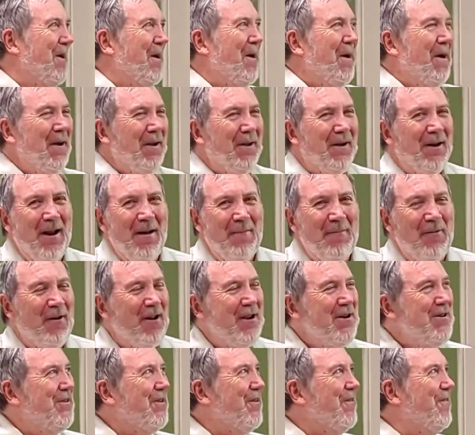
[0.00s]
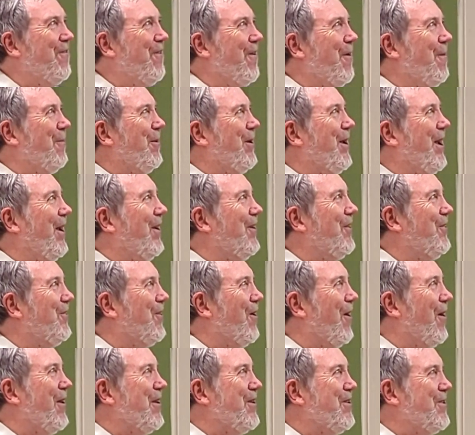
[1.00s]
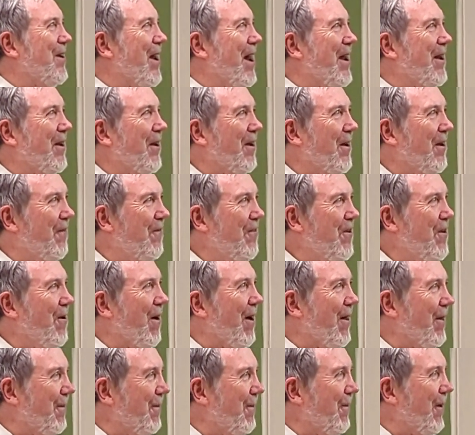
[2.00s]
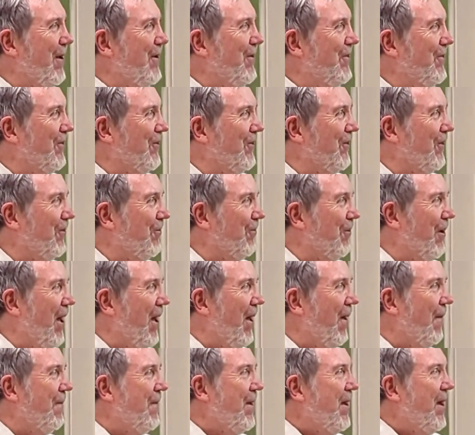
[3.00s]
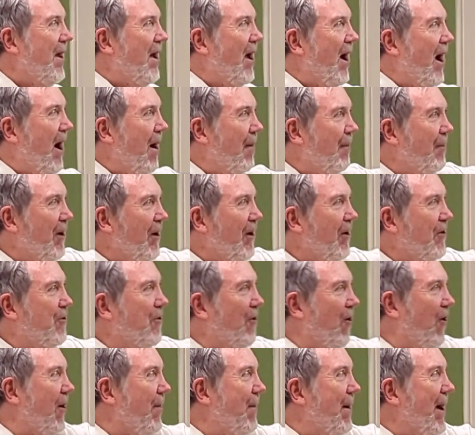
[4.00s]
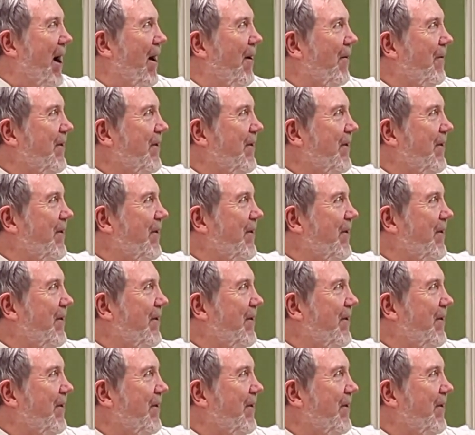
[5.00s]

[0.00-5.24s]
collaboration from King's College London and a few other places as well. I'm going to talk about the